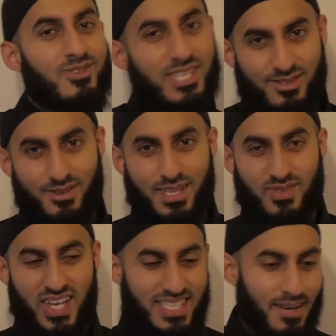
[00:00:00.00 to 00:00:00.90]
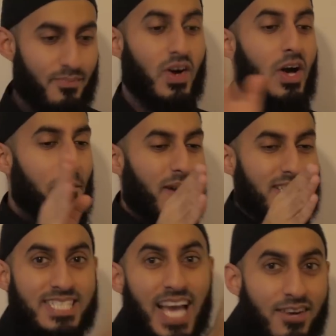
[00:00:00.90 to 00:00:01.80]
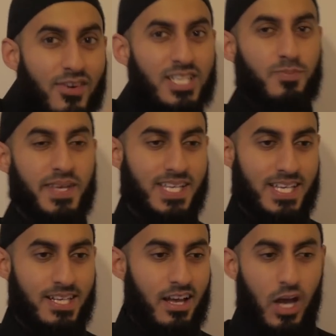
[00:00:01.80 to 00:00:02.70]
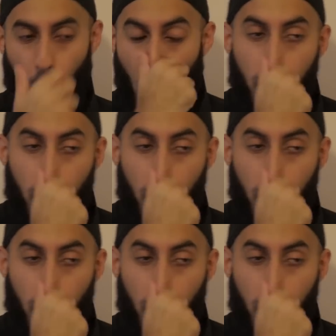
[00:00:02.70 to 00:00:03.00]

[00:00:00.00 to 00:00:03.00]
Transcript: you disagree with him, so I said him. But generally speaking, a